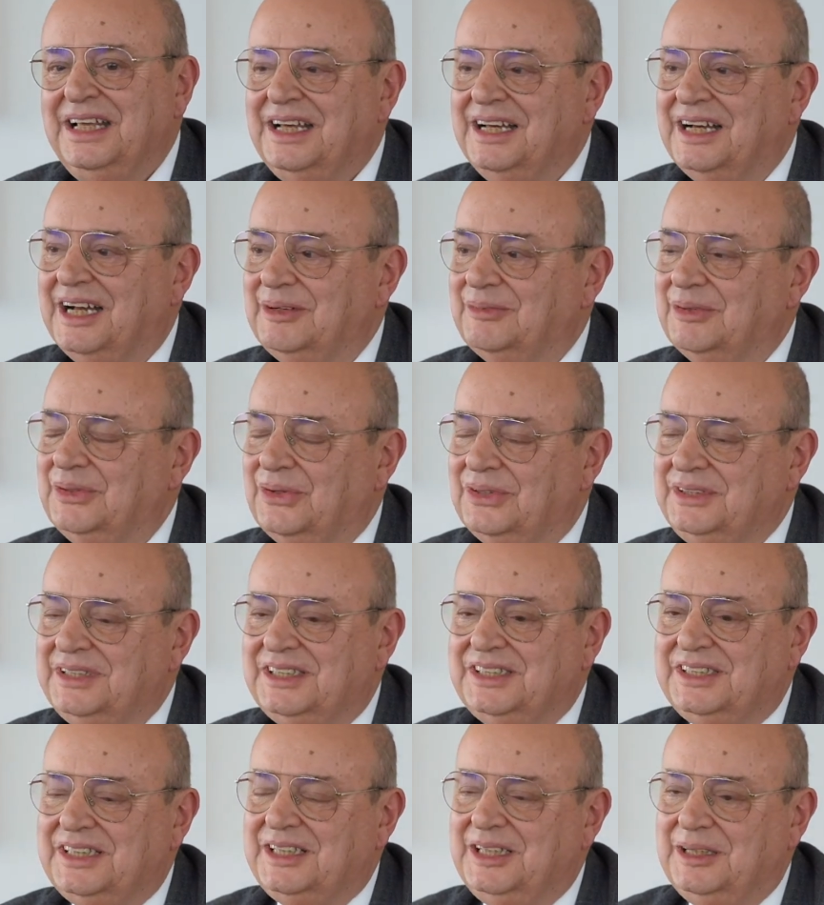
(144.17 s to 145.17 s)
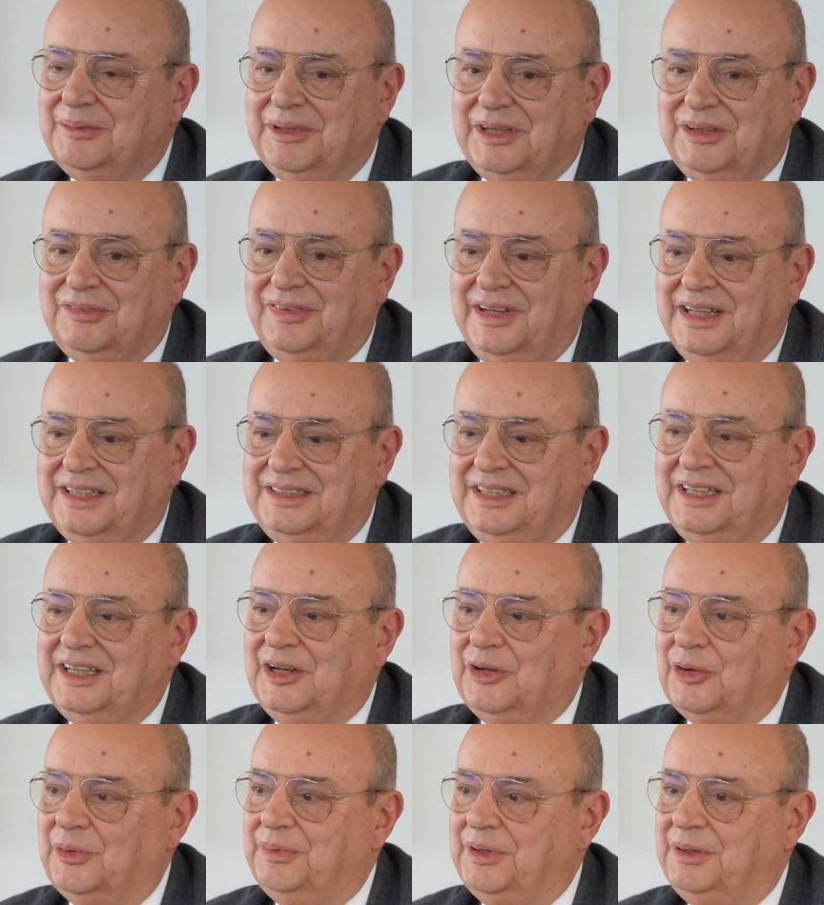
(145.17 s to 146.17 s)
I would not exactly be reflecting
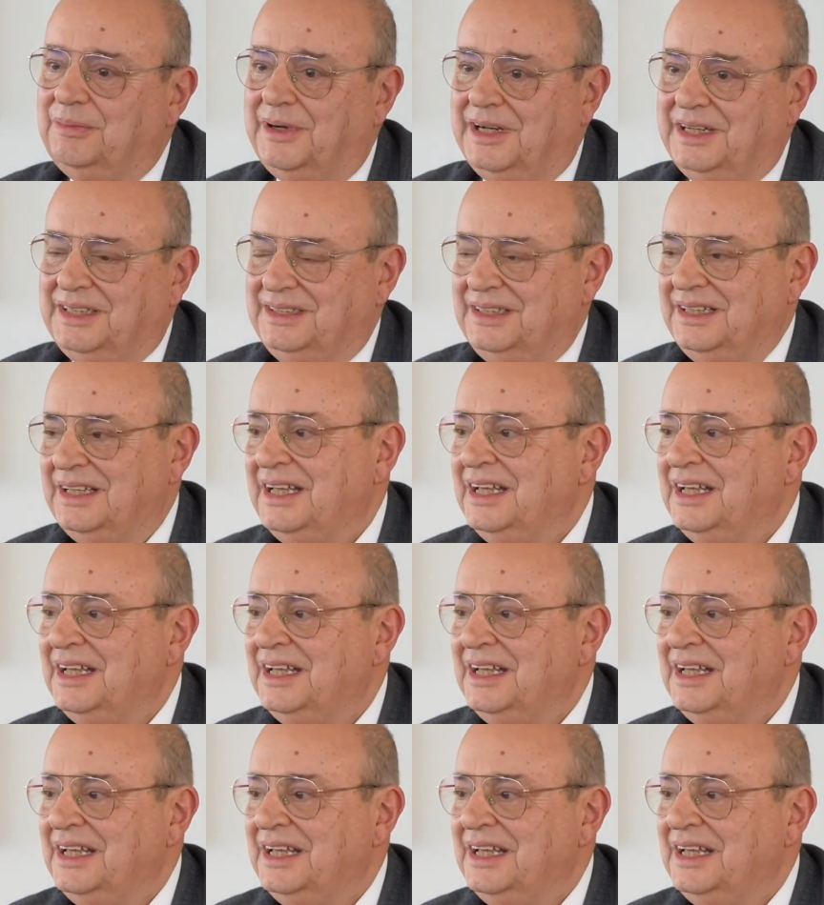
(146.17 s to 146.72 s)
an open mind.